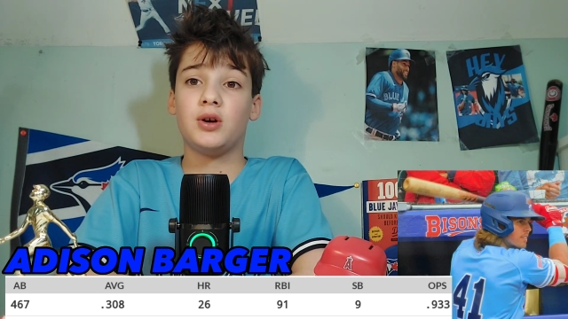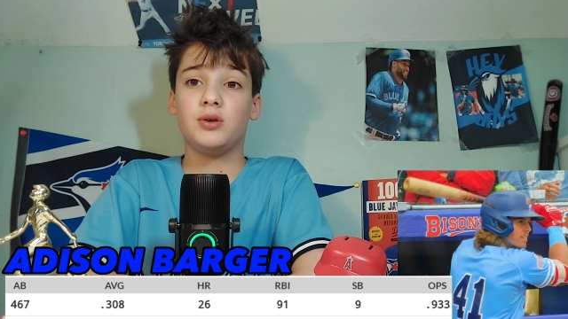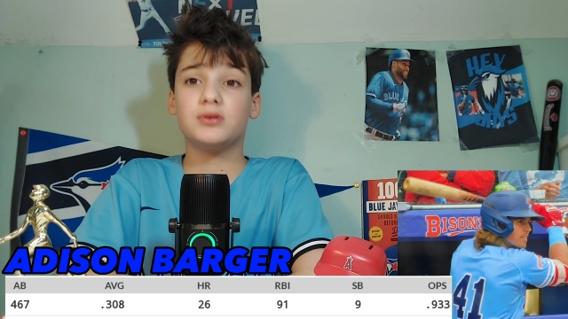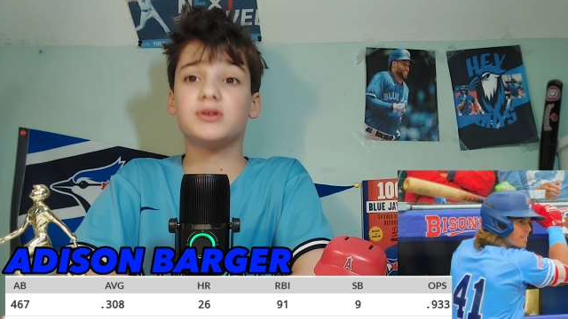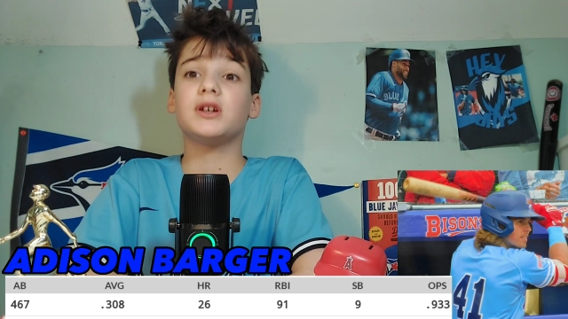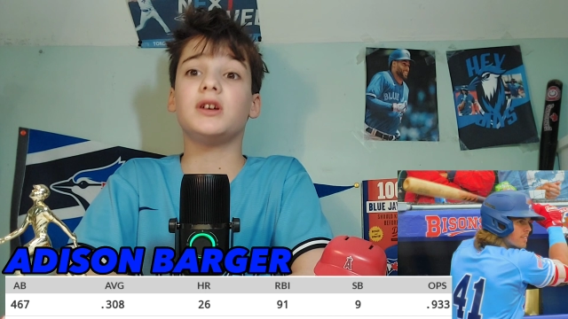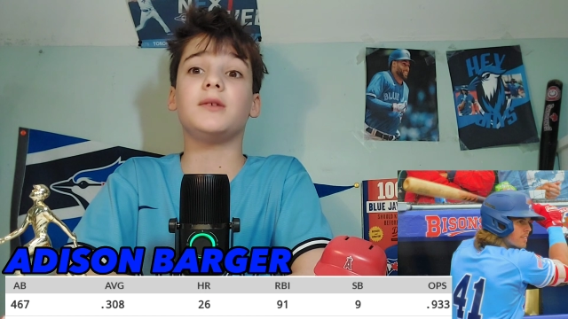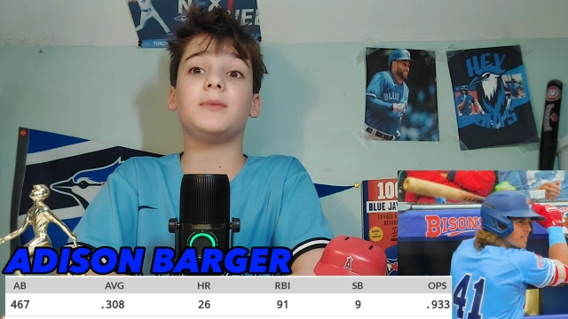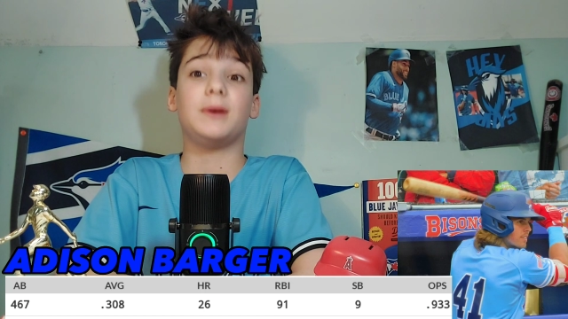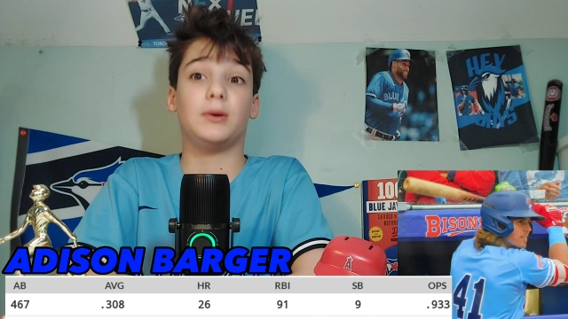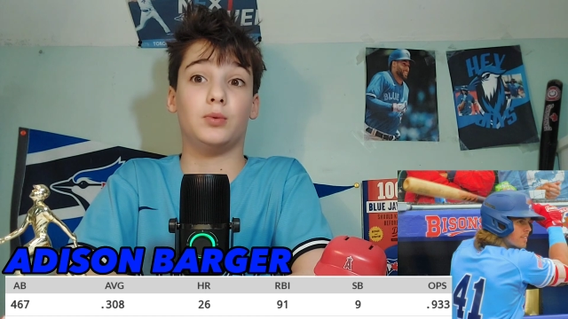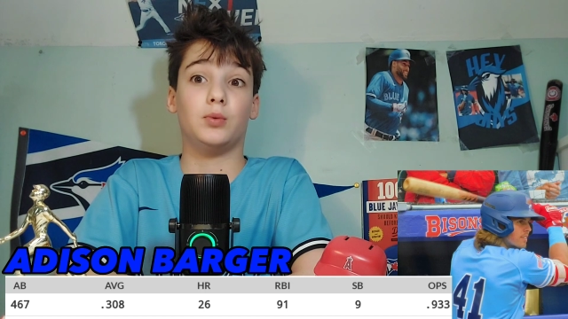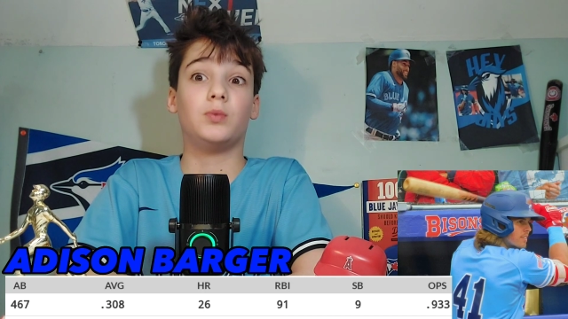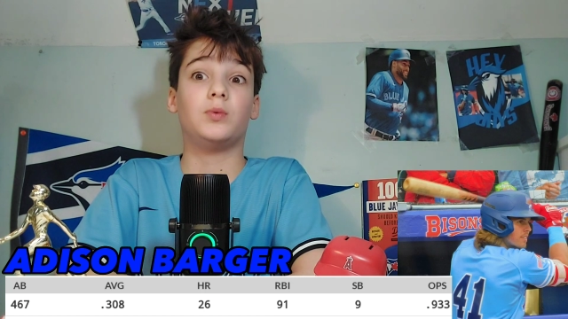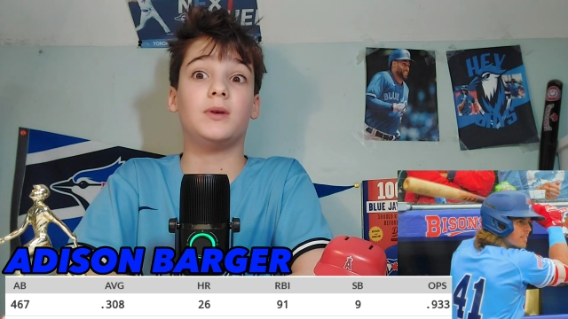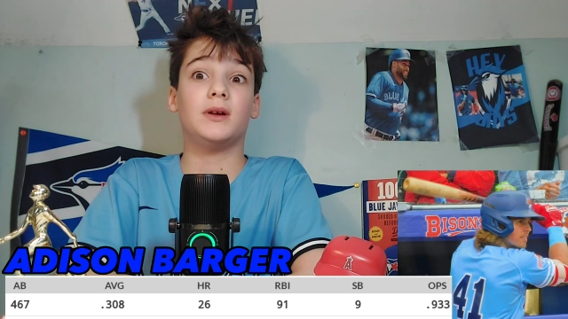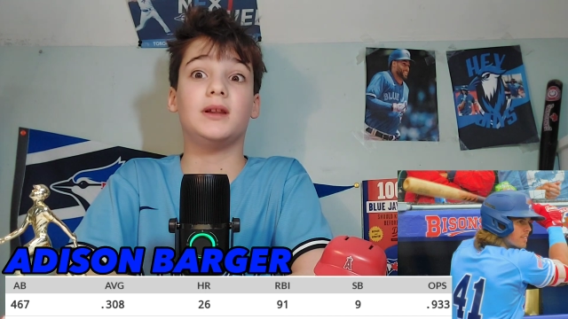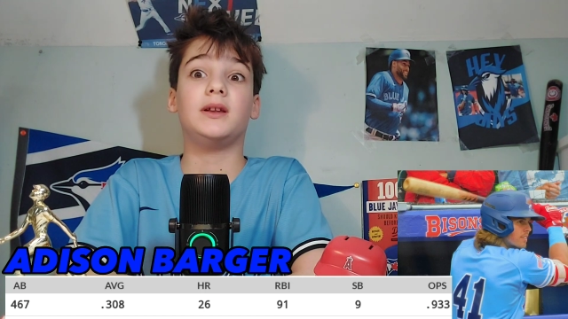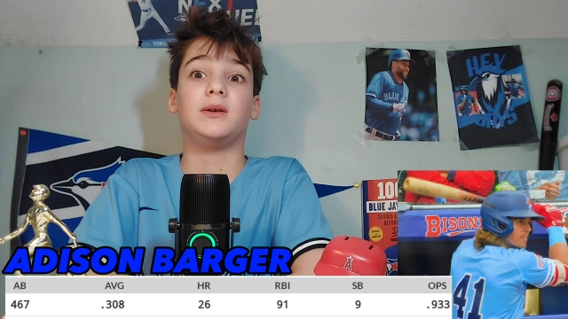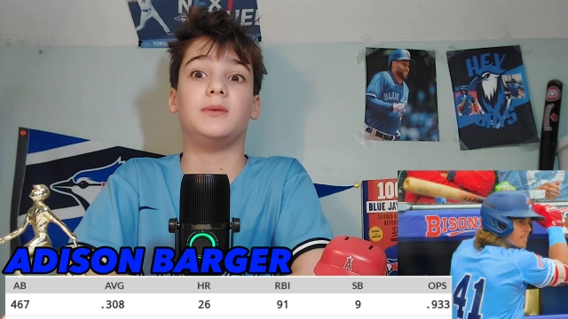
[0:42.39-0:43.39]
who's going to be
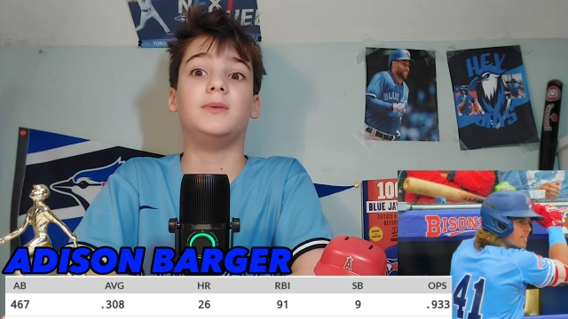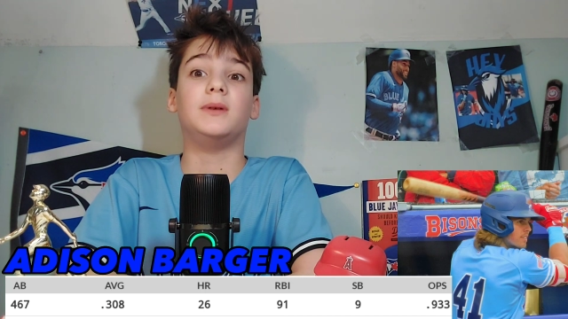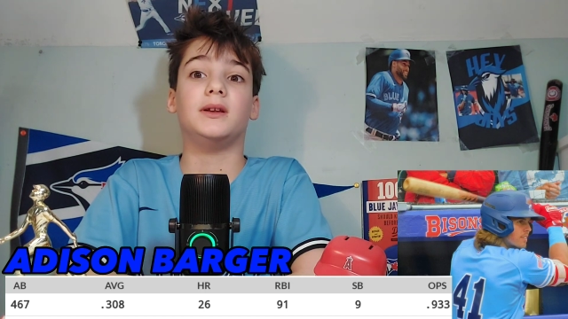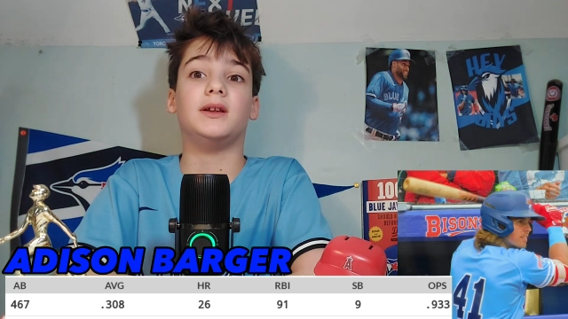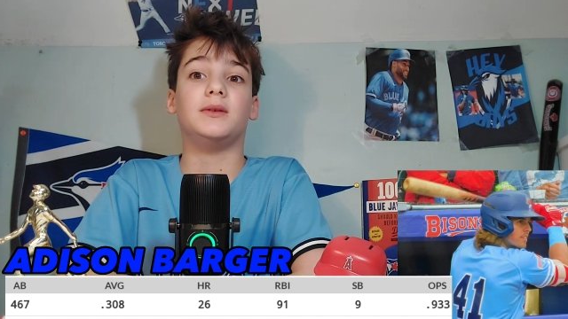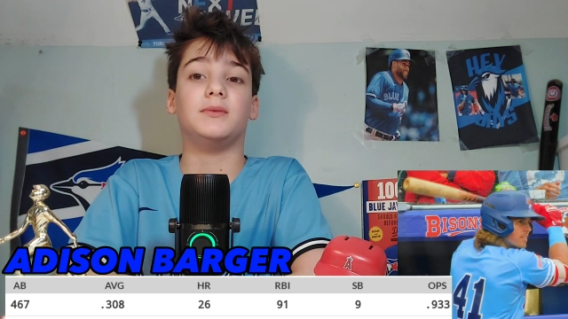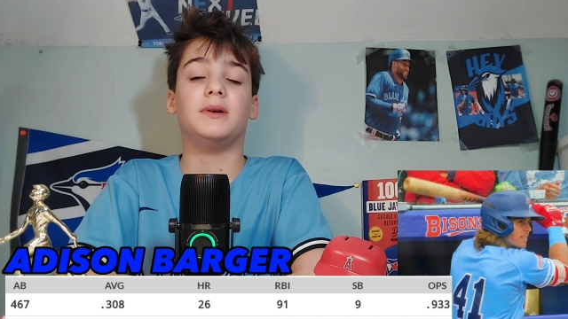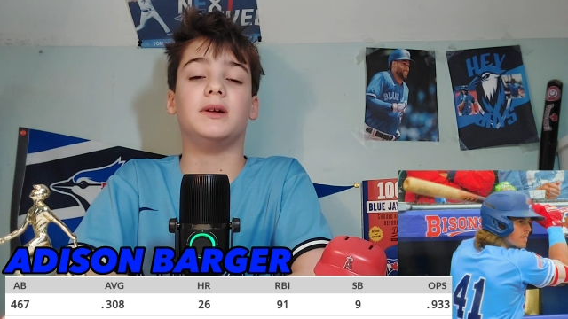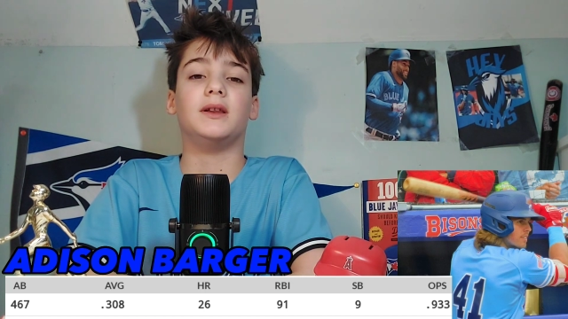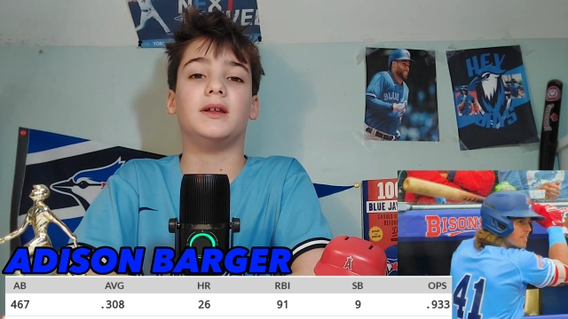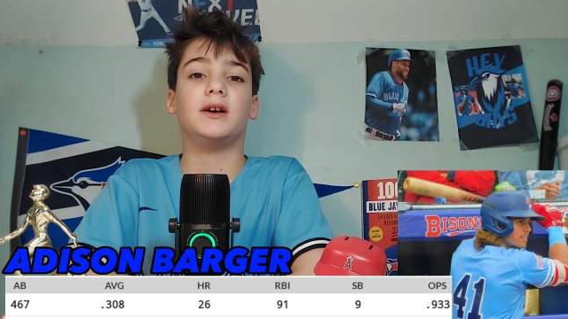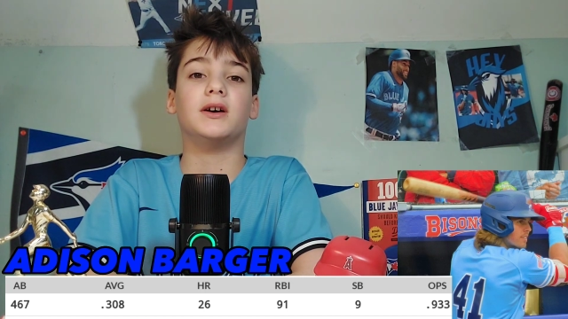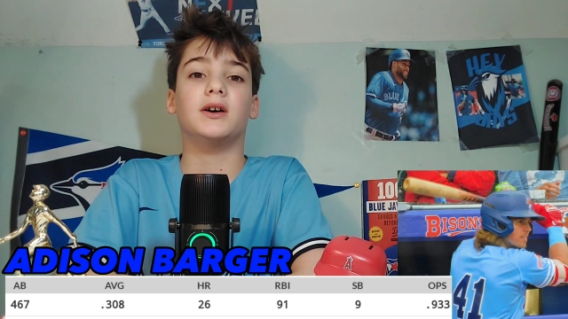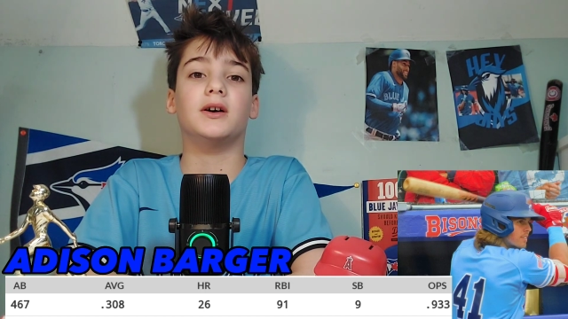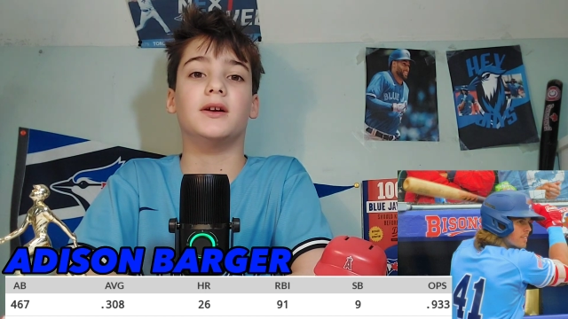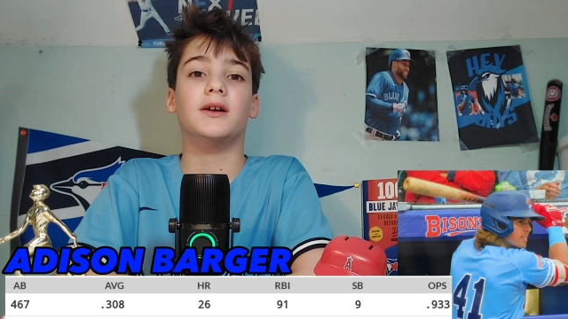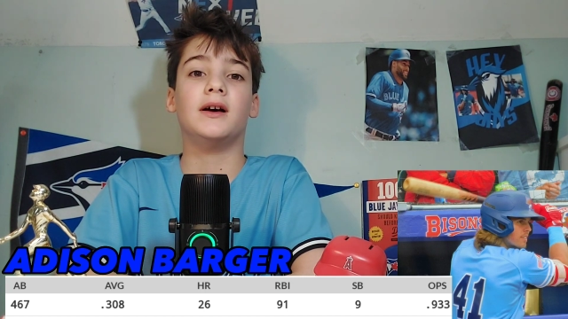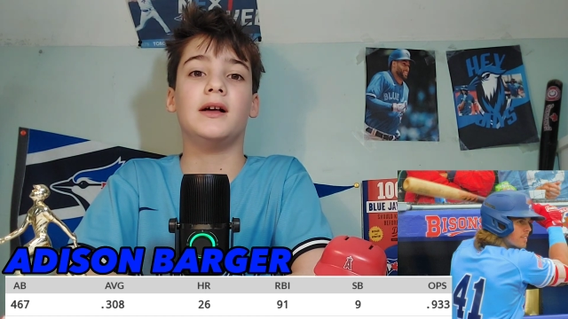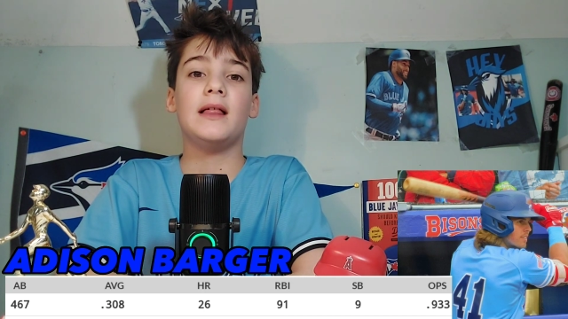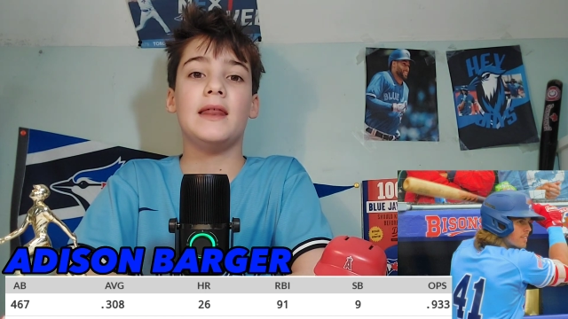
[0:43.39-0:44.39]
really, really, really
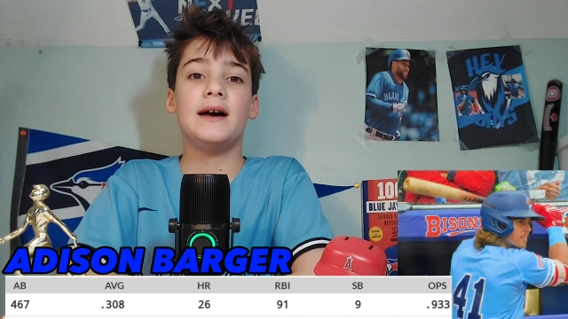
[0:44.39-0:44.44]
good.